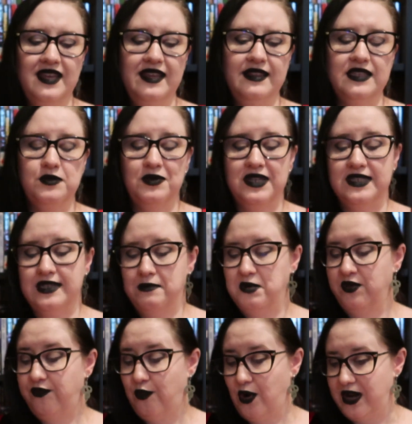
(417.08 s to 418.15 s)
And this one is
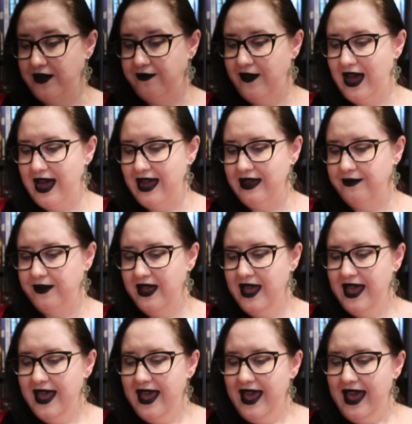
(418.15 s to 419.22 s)
number 45,
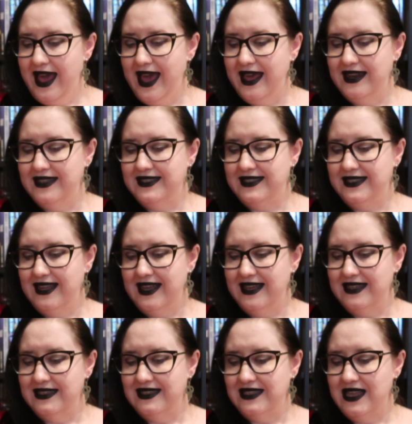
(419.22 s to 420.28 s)
and it
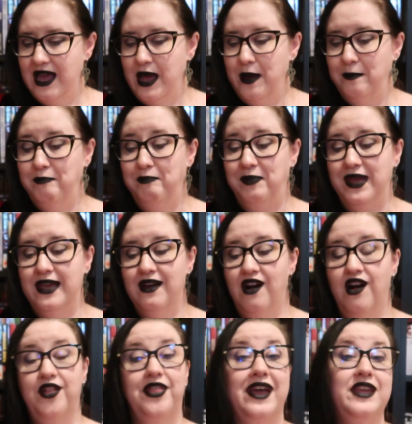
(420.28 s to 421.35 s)
says, be
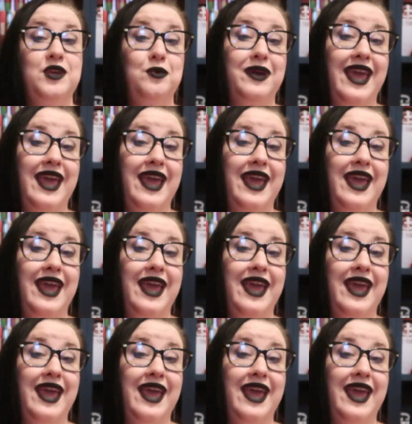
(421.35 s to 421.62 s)
all that you